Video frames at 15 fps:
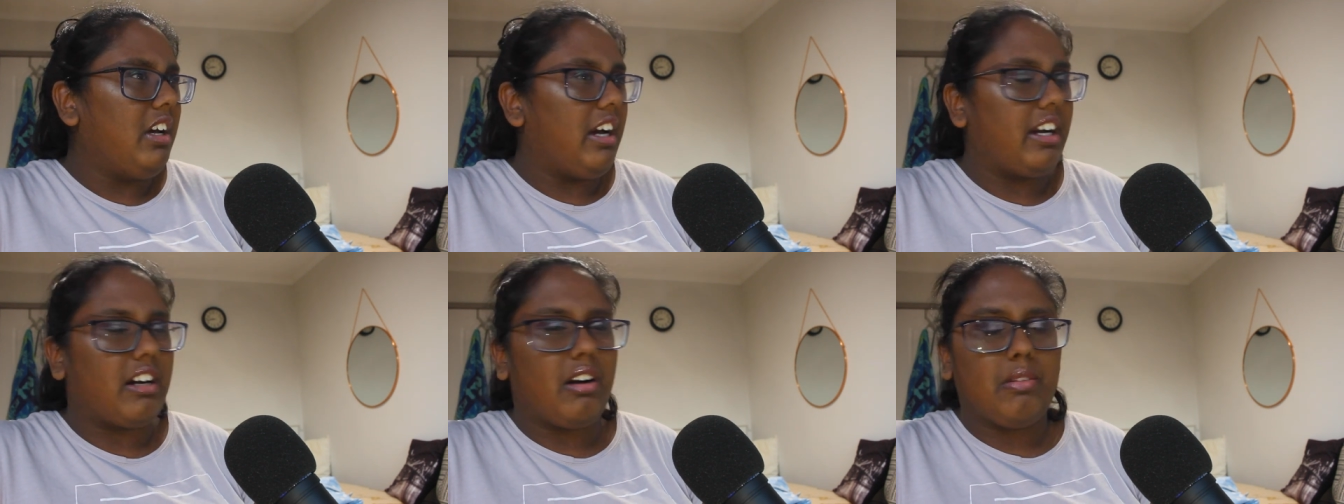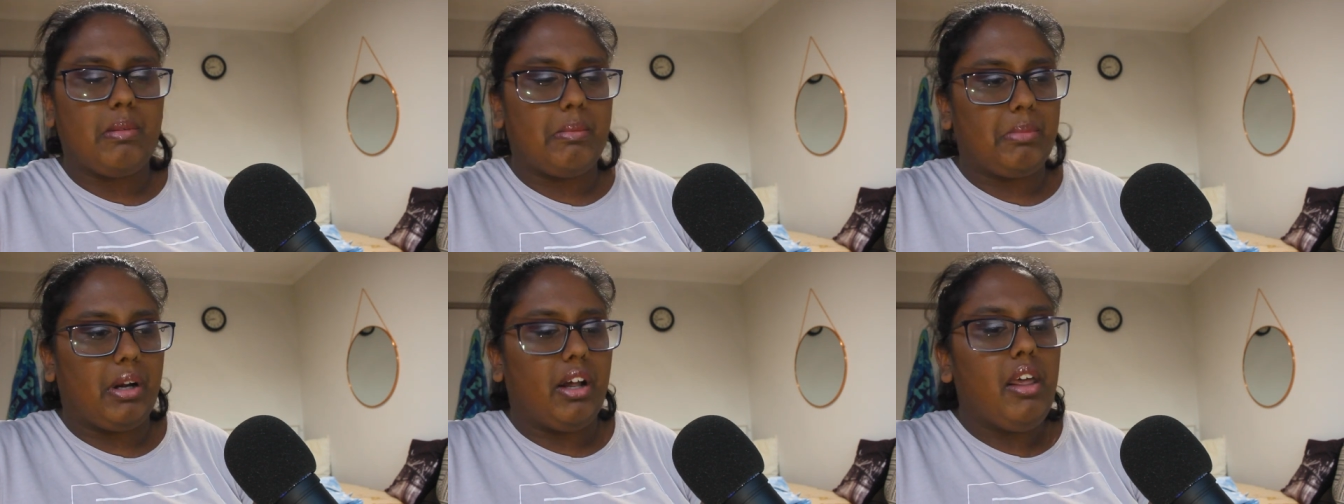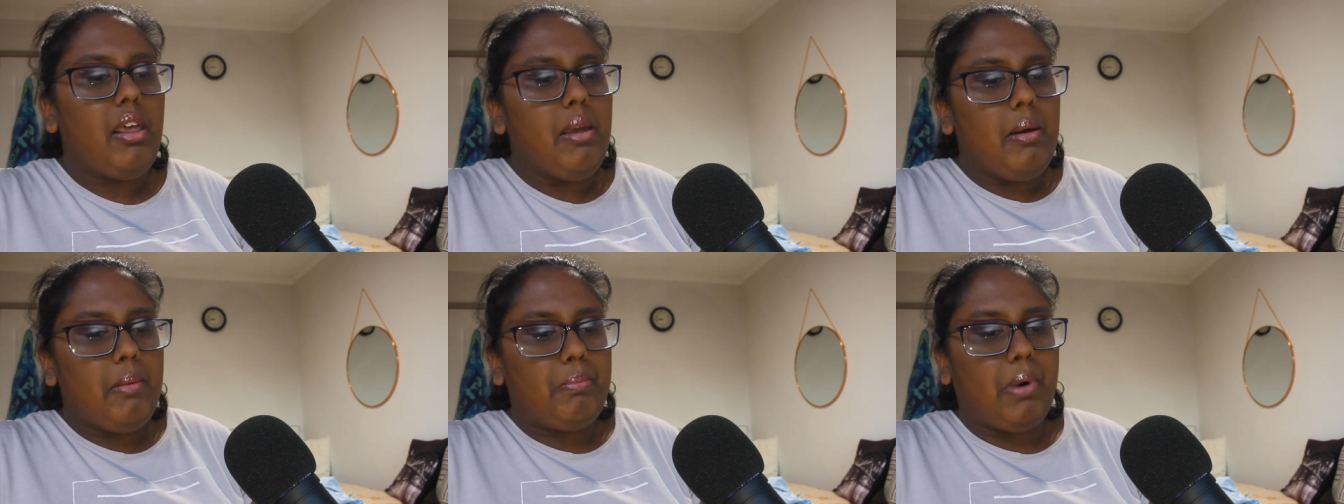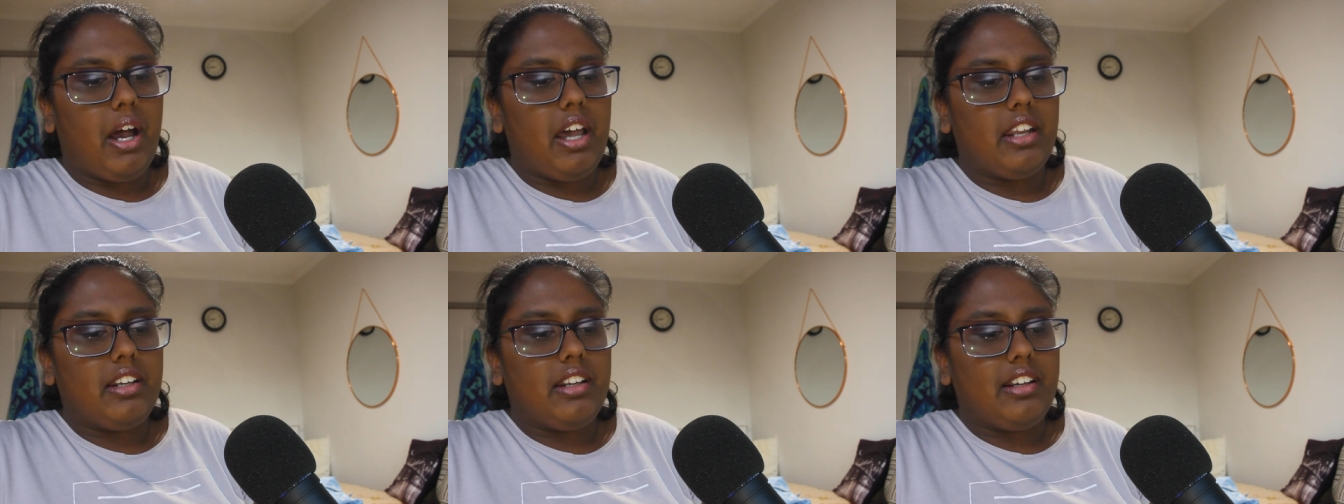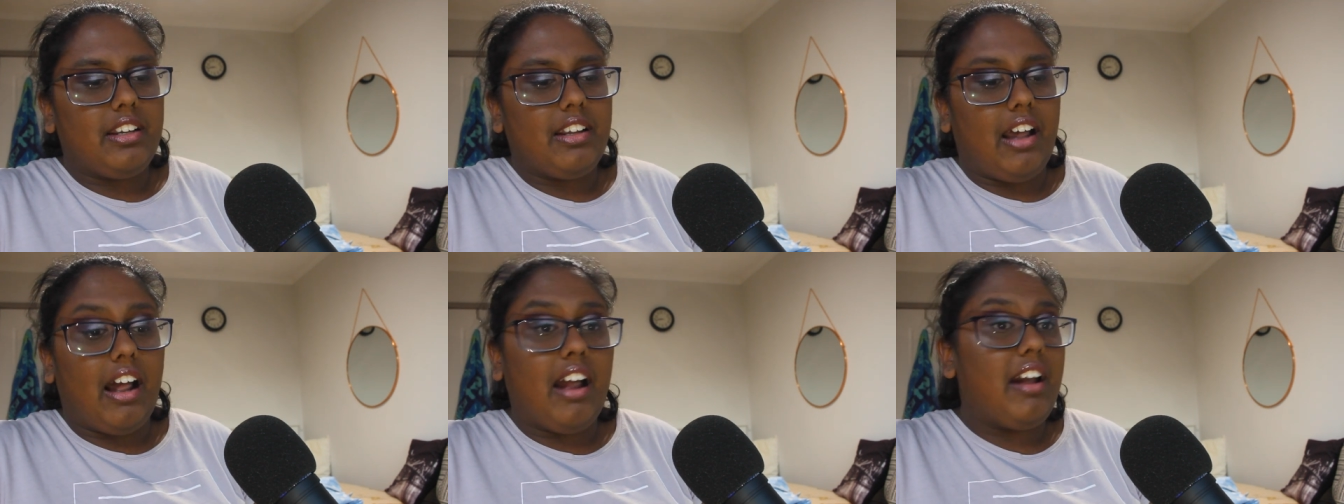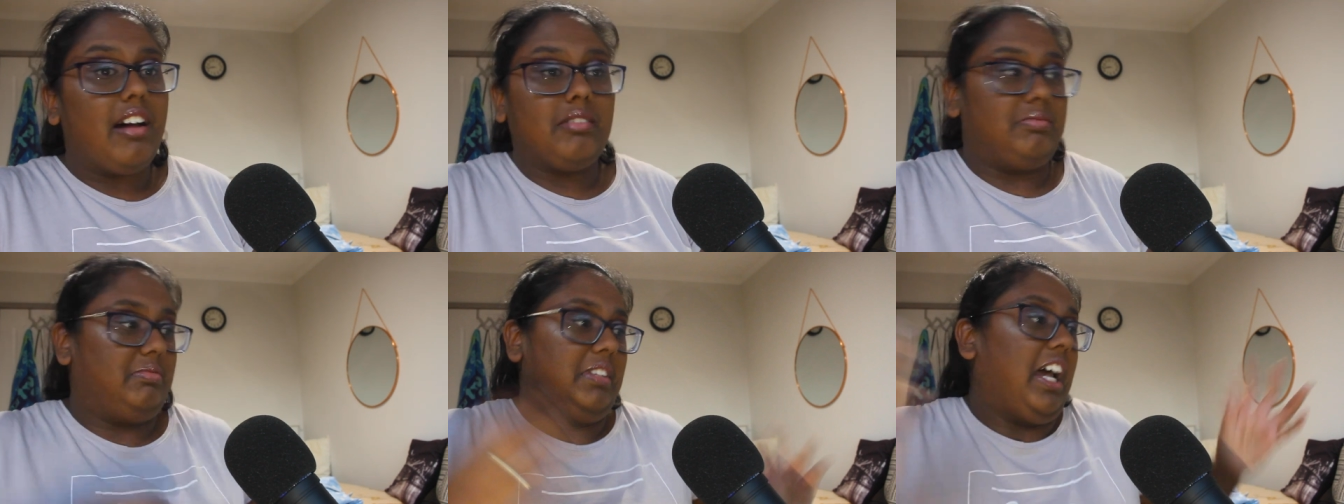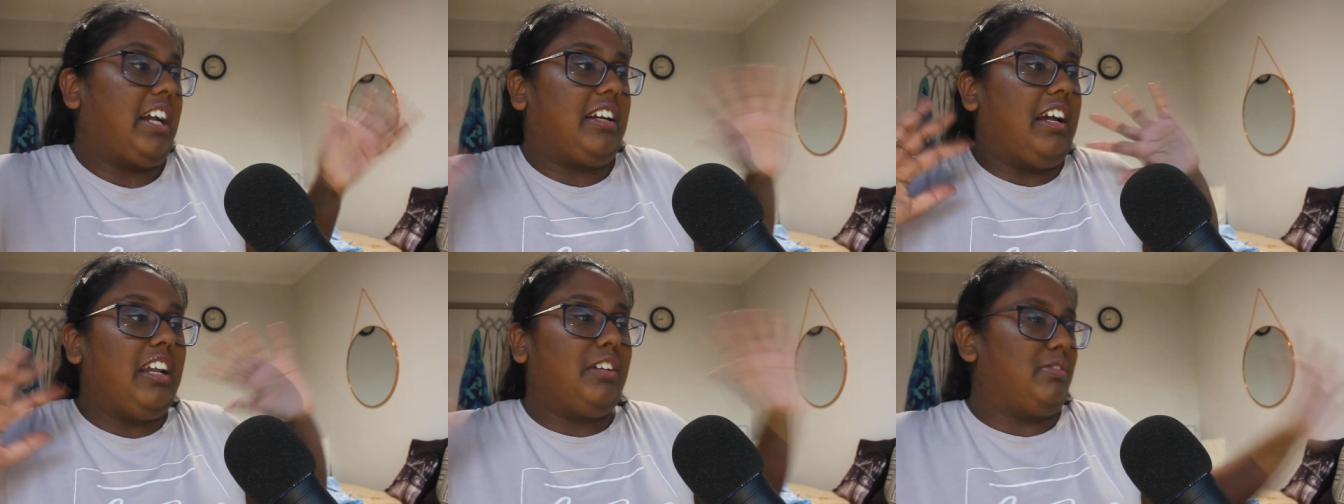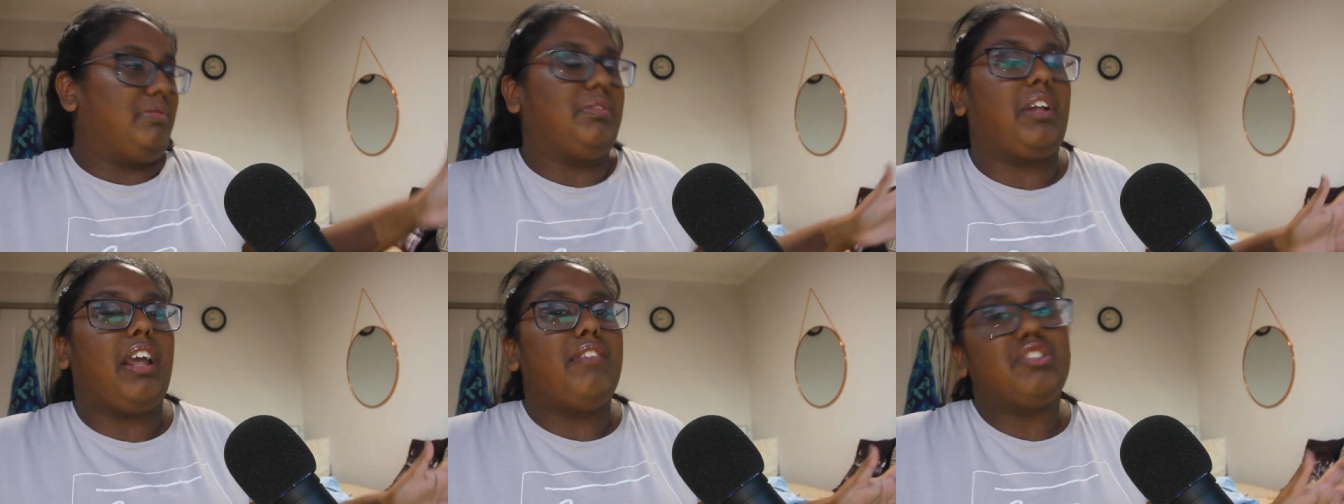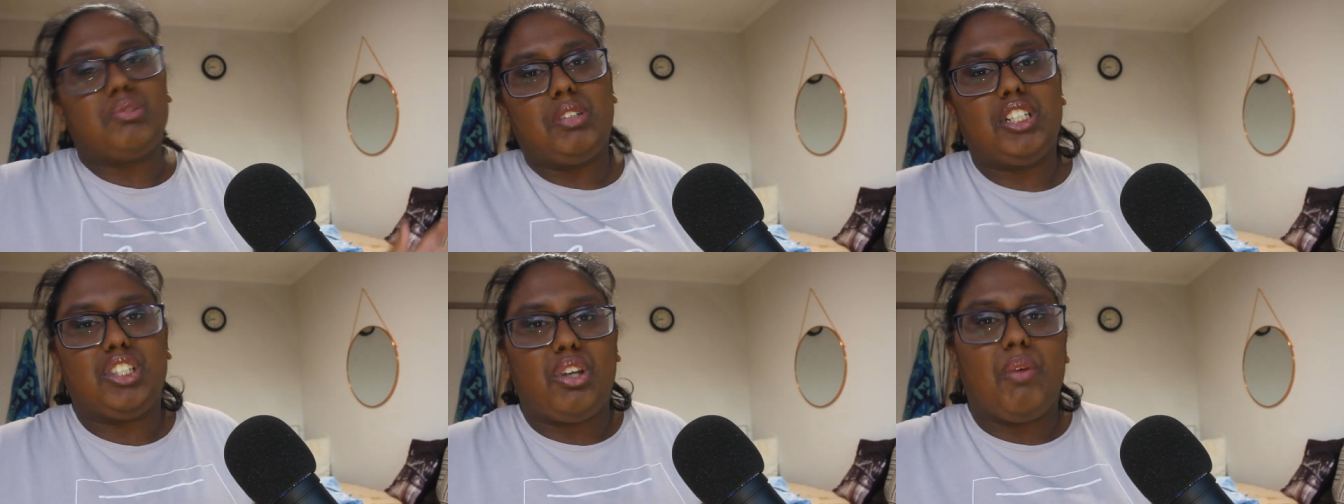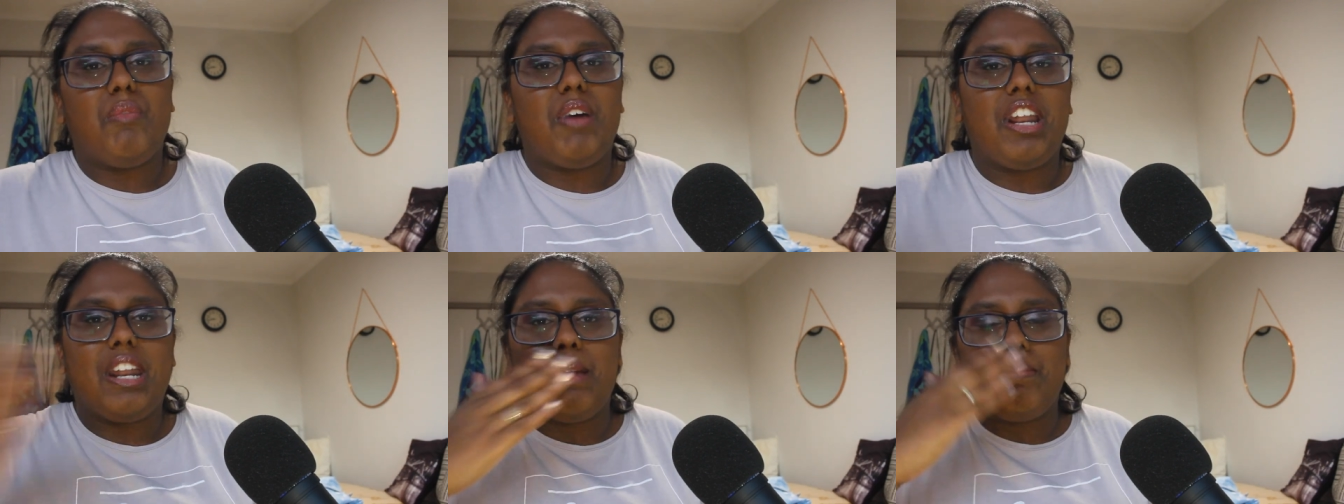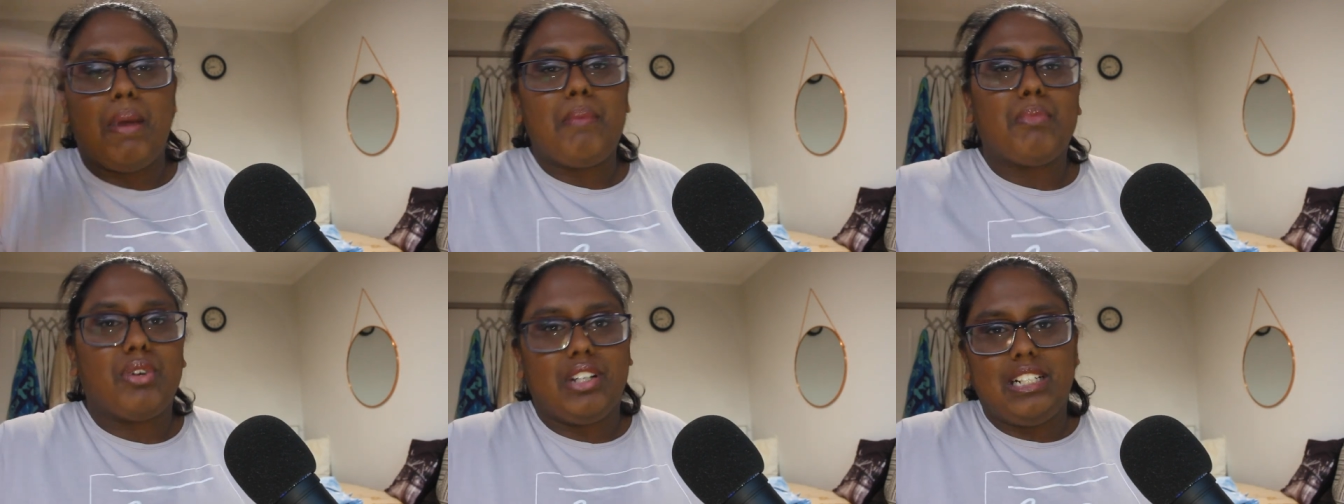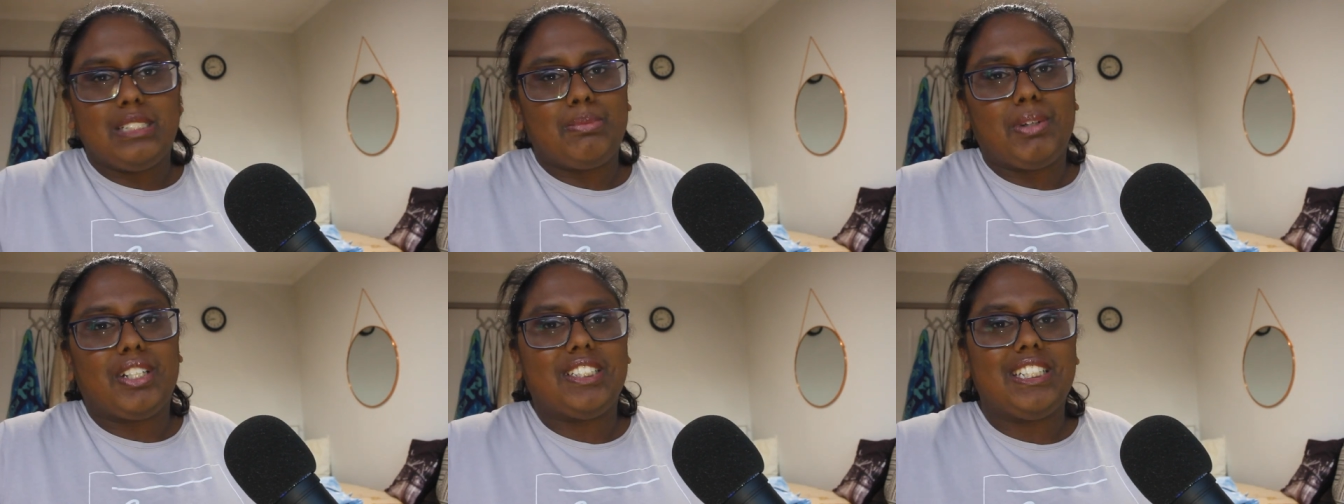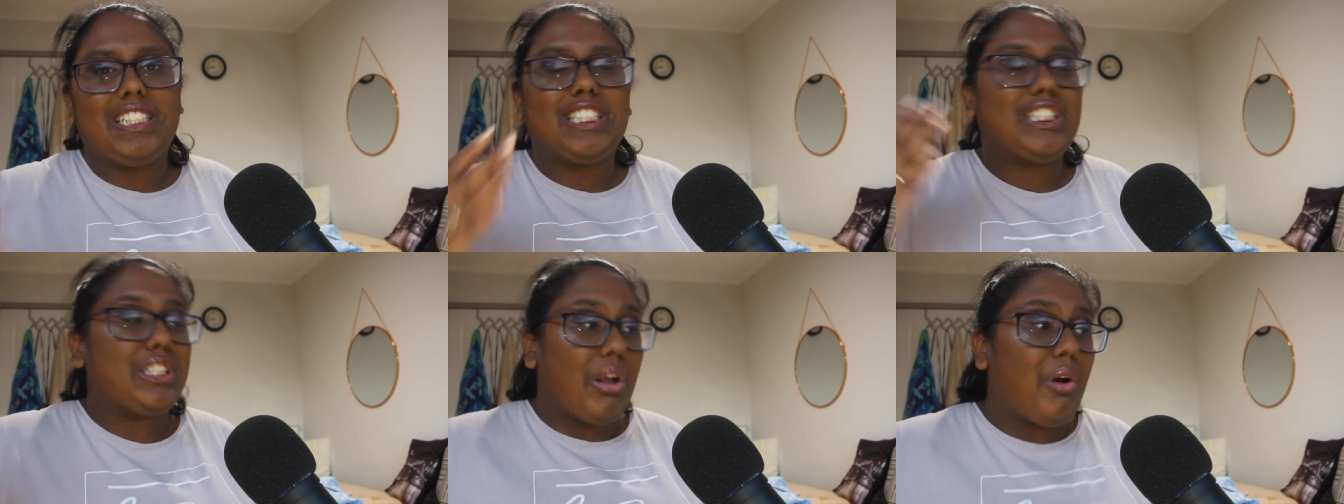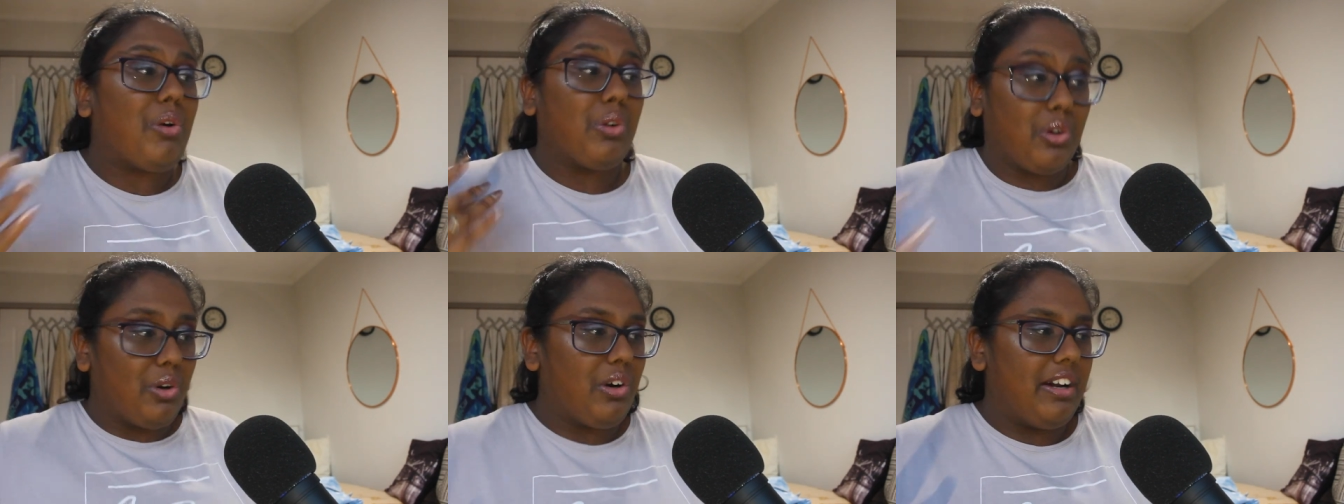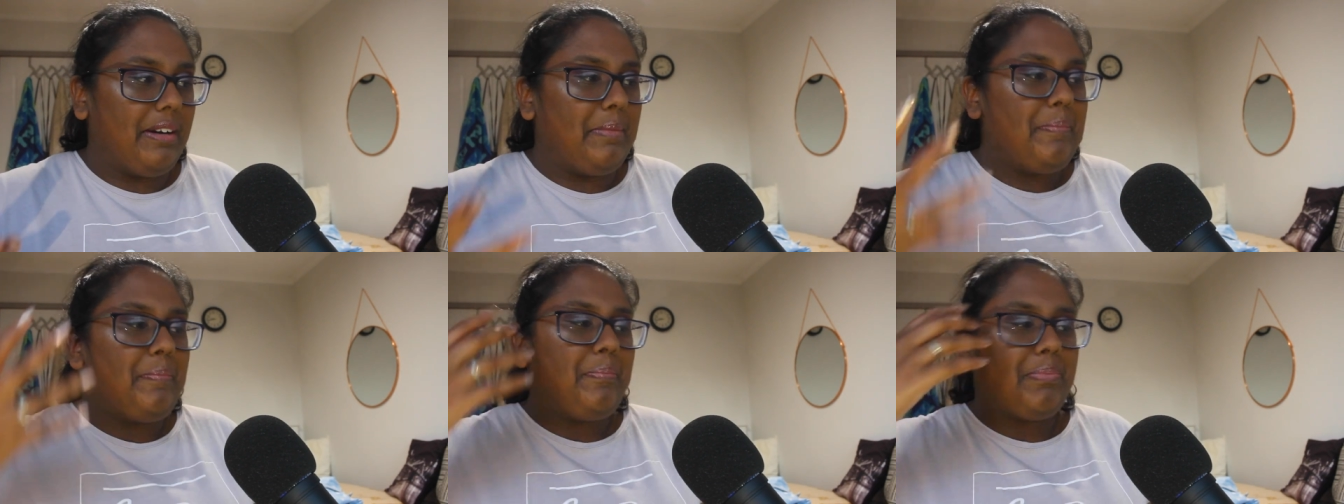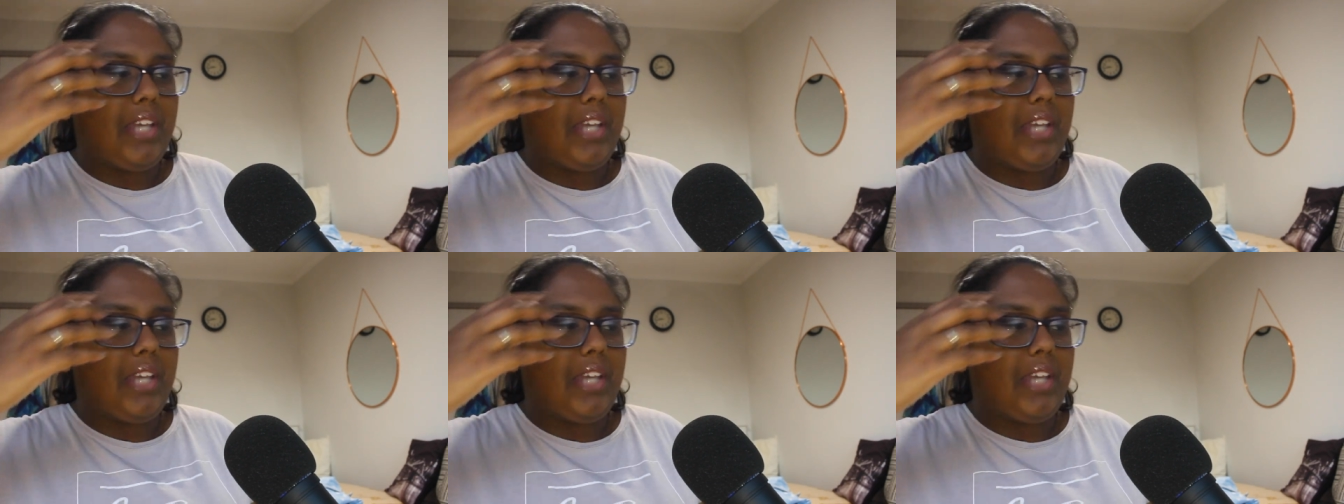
I can't remember. But, it gives me so many memories, because it's so good.